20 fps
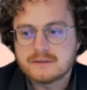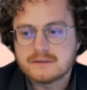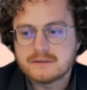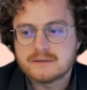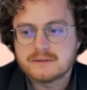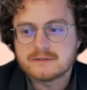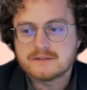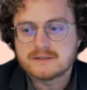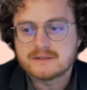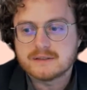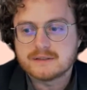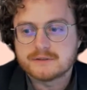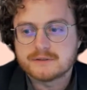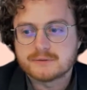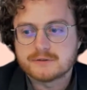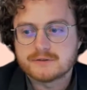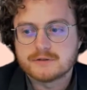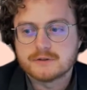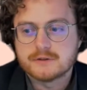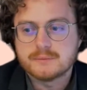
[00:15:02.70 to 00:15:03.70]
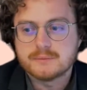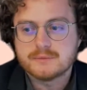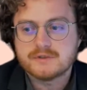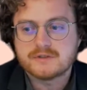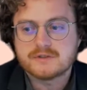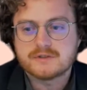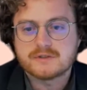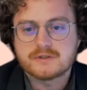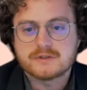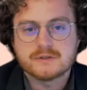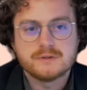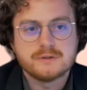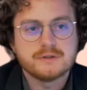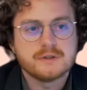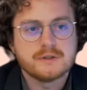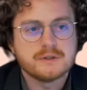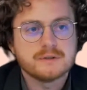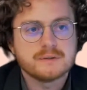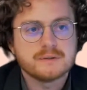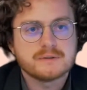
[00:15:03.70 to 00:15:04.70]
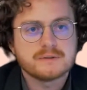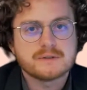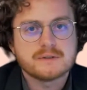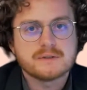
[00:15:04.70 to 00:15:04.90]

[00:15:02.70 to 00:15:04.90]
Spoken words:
until it resumes. Who knows?